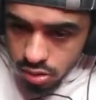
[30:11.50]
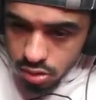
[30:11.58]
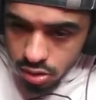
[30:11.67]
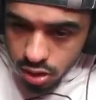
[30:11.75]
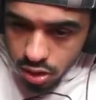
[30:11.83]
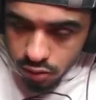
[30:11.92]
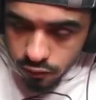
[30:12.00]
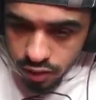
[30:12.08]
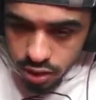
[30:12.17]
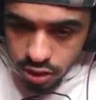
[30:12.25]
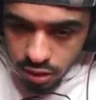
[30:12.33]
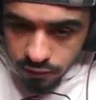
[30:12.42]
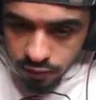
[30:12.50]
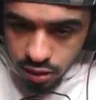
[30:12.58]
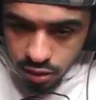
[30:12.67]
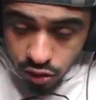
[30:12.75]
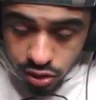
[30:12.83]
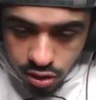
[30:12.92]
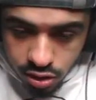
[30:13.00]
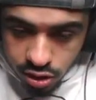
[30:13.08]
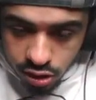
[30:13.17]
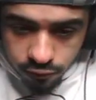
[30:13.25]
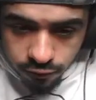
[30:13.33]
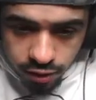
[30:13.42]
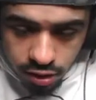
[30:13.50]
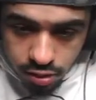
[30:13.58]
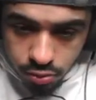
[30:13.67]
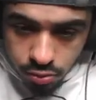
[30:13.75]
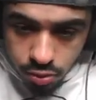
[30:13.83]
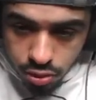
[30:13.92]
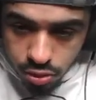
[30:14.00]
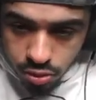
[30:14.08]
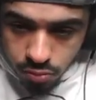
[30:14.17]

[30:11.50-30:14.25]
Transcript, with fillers: Yeah, fake out, fake out. This is the second fake out we, we got,